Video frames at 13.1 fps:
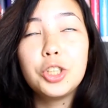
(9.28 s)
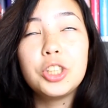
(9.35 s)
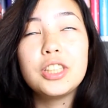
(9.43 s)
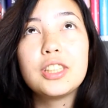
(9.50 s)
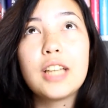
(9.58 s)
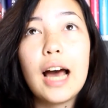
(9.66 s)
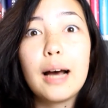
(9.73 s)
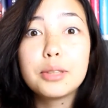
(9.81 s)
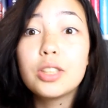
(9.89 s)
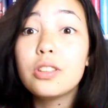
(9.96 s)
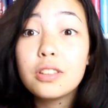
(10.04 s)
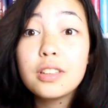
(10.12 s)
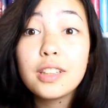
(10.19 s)
she is
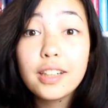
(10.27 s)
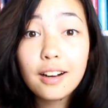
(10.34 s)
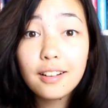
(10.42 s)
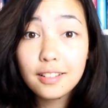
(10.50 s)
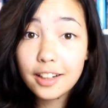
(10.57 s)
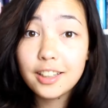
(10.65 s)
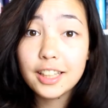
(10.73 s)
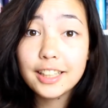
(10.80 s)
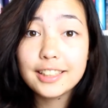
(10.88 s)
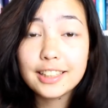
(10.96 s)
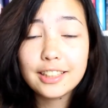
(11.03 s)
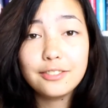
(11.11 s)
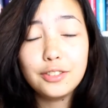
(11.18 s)
absolutely
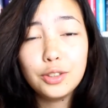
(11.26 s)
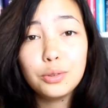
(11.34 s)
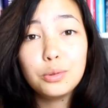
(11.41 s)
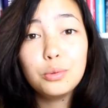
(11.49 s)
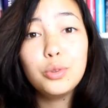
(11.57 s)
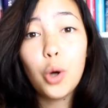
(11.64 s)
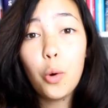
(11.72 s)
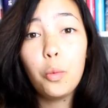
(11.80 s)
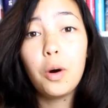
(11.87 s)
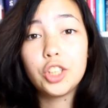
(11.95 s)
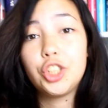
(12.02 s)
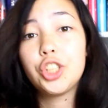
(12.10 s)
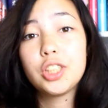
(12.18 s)
hilarious. If you don't
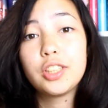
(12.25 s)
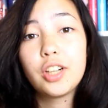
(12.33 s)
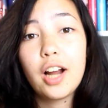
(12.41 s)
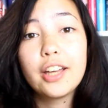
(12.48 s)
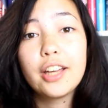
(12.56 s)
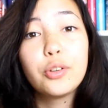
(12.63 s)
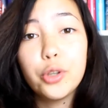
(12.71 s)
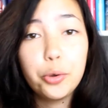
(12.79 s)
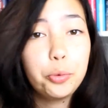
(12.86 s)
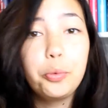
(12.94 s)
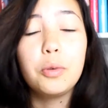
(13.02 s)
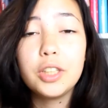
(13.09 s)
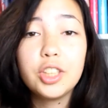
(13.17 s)
watch her, I don't
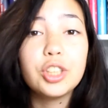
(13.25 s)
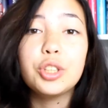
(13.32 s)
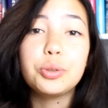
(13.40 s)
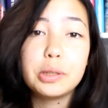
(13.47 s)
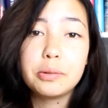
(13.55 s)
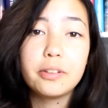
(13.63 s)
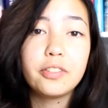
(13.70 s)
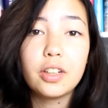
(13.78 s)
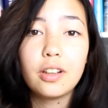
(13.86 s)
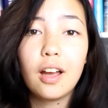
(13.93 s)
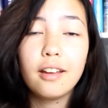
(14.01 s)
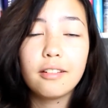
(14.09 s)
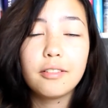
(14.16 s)
know what you're doing with your
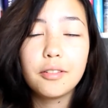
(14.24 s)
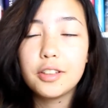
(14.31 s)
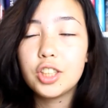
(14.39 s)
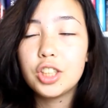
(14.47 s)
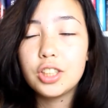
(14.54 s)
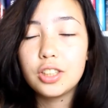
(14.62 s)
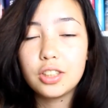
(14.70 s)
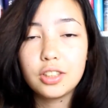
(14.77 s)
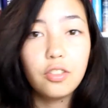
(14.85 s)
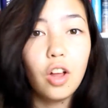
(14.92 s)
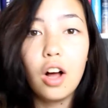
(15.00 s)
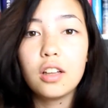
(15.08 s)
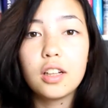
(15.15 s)
life. She's just
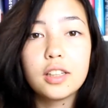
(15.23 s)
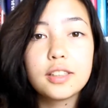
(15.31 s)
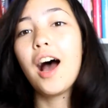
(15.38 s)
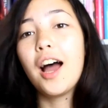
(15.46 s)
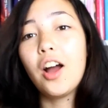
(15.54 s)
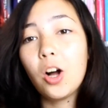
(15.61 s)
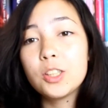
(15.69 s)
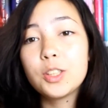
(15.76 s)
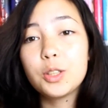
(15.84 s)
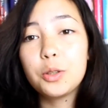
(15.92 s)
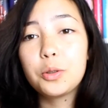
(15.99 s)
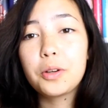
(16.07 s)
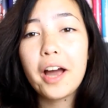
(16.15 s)
flawless. I
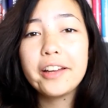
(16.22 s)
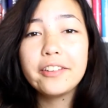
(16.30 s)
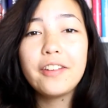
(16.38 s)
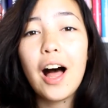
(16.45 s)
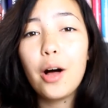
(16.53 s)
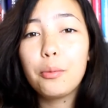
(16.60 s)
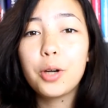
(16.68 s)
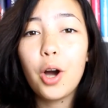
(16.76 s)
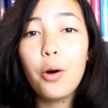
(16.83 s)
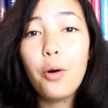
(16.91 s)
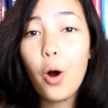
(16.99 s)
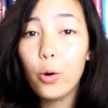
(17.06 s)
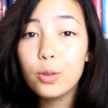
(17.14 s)
also kind of help
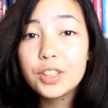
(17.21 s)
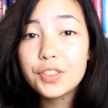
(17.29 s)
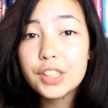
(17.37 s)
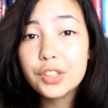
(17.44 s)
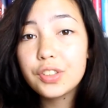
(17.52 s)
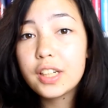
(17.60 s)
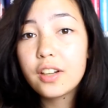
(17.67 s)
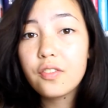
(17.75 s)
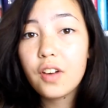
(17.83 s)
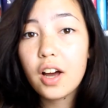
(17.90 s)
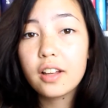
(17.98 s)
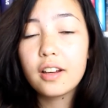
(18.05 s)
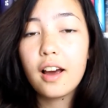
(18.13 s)
co-host this
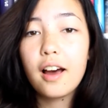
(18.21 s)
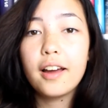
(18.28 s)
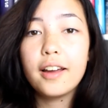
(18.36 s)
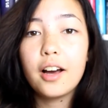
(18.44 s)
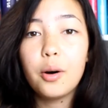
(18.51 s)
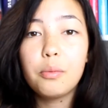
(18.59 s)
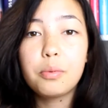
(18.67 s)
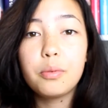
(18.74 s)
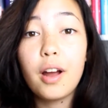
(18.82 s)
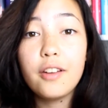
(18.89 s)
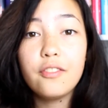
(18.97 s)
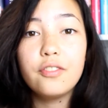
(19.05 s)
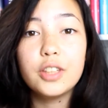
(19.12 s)
readathon. I help
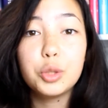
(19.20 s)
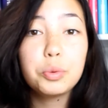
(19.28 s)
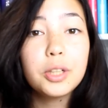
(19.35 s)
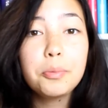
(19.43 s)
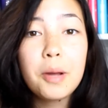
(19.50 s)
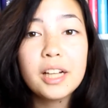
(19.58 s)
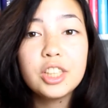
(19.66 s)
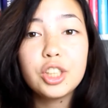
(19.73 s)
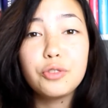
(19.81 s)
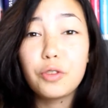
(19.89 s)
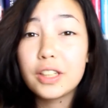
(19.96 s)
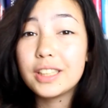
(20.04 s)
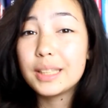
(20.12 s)
run the Twitter page
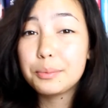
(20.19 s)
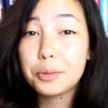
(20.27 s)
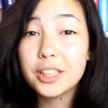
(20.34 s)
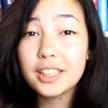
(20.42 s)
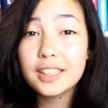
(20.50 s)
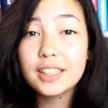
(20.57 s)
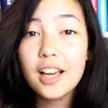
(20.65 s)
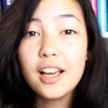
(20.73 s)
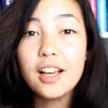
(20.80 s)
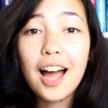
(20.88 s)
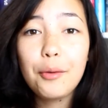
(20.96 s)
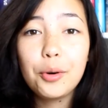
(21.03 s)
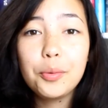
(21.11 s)
and run sprints.
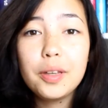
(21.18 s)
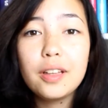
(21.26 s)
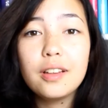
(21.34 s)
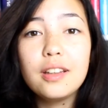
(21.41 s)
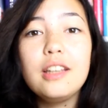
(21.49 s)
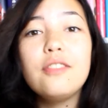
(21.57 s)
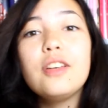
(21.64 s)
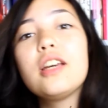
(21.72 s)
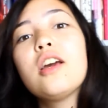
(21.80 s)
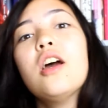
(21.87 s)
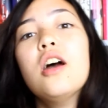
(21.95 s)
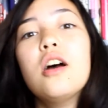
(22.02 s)
I will be leaving